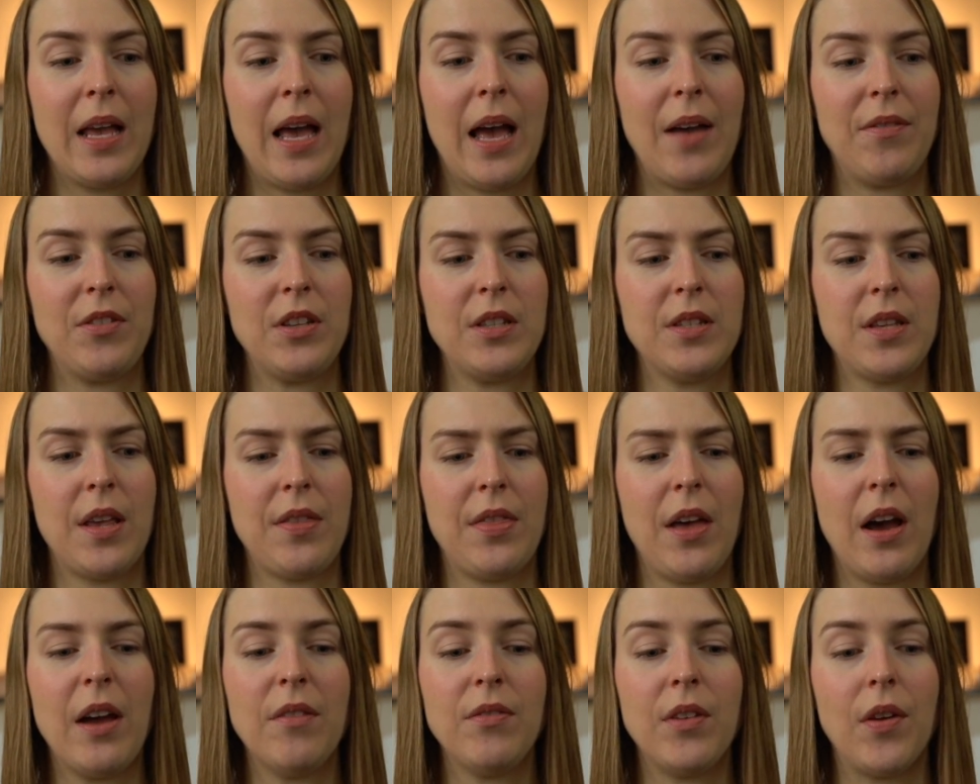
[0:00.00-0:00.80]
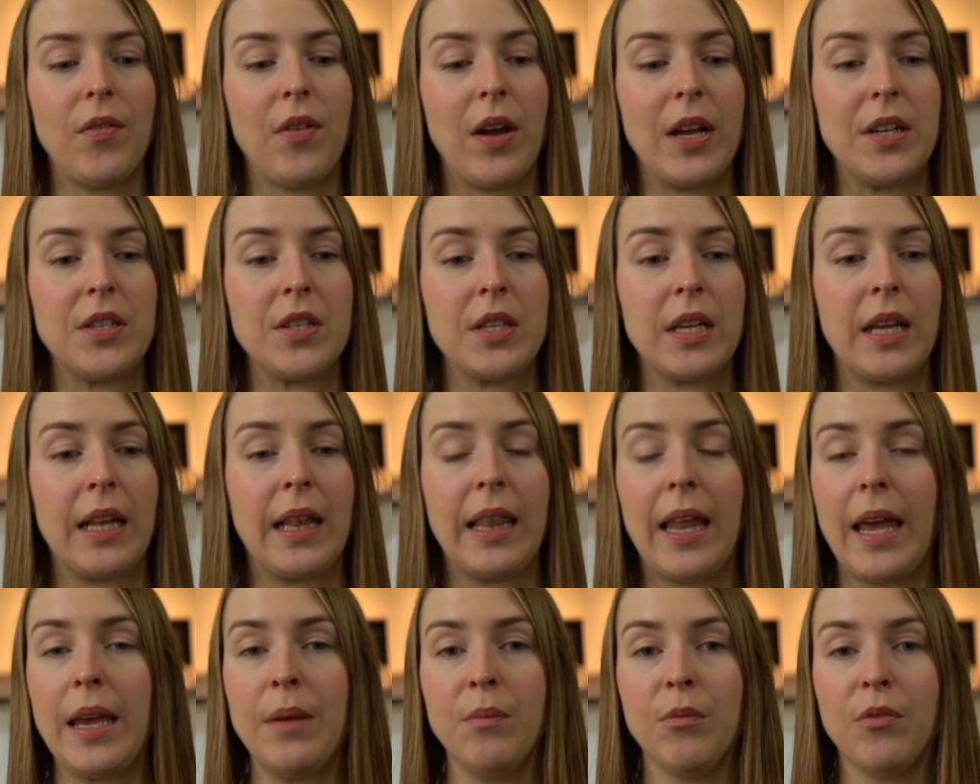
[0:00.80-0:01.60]
Having said that, I've never had to
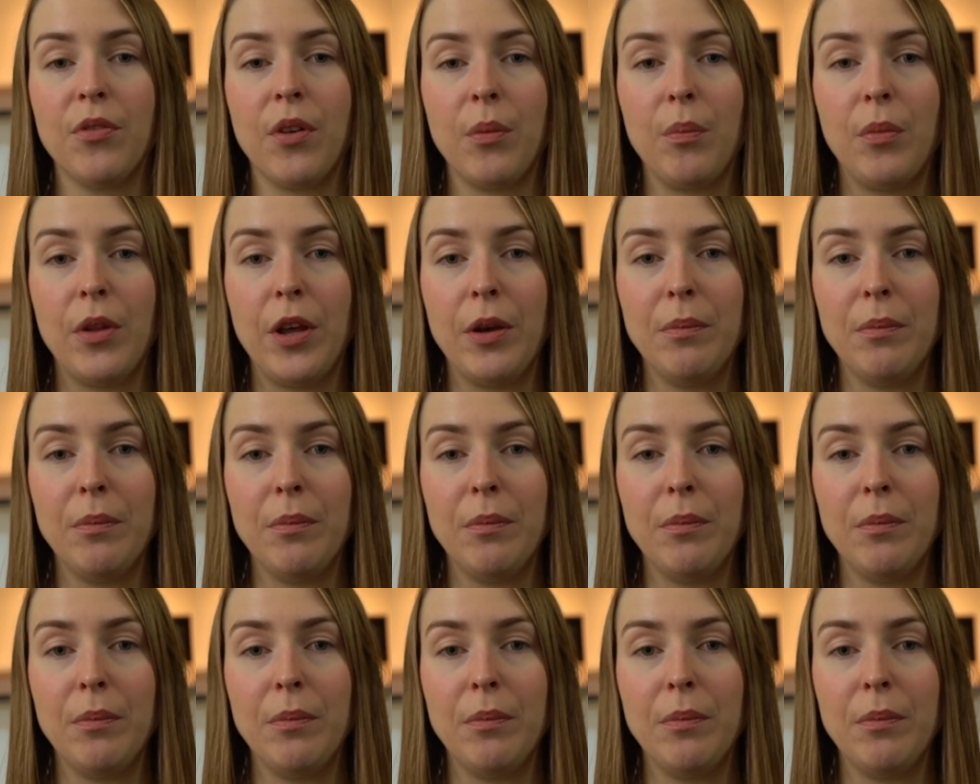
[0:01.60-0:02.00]
claim from